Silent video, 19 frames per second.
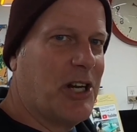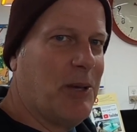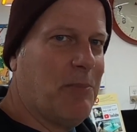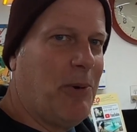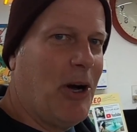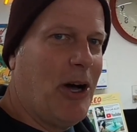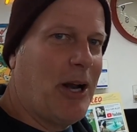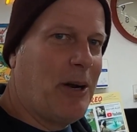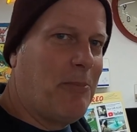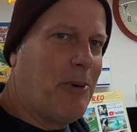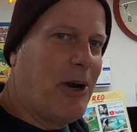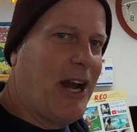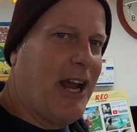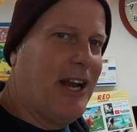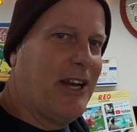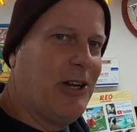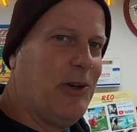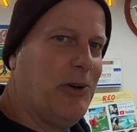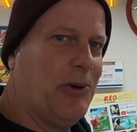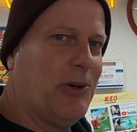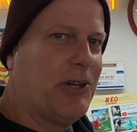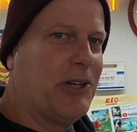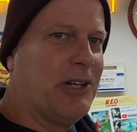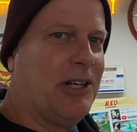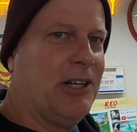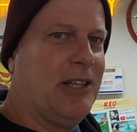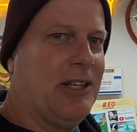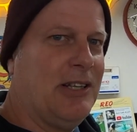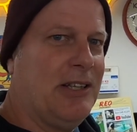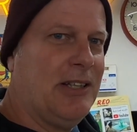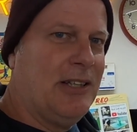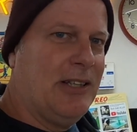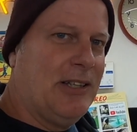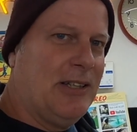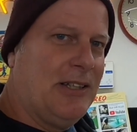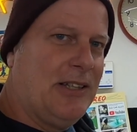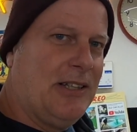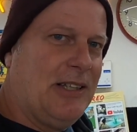He bought it brand new
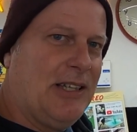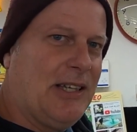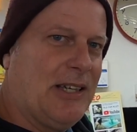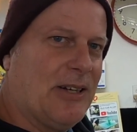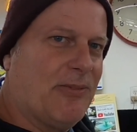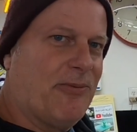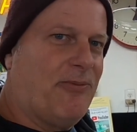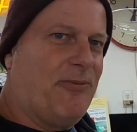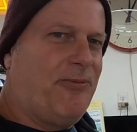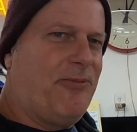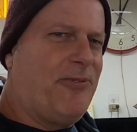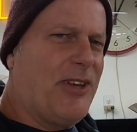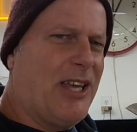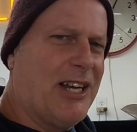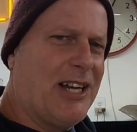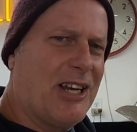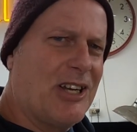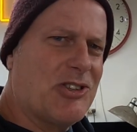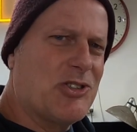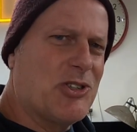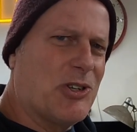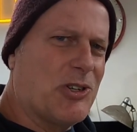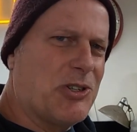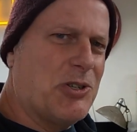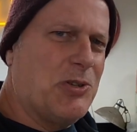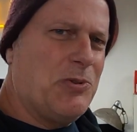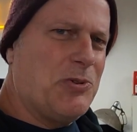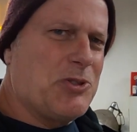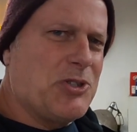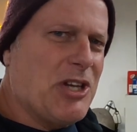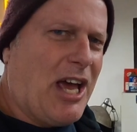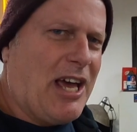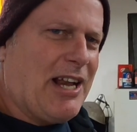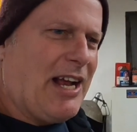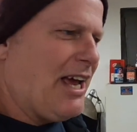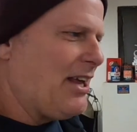in Phoenix or Tucson.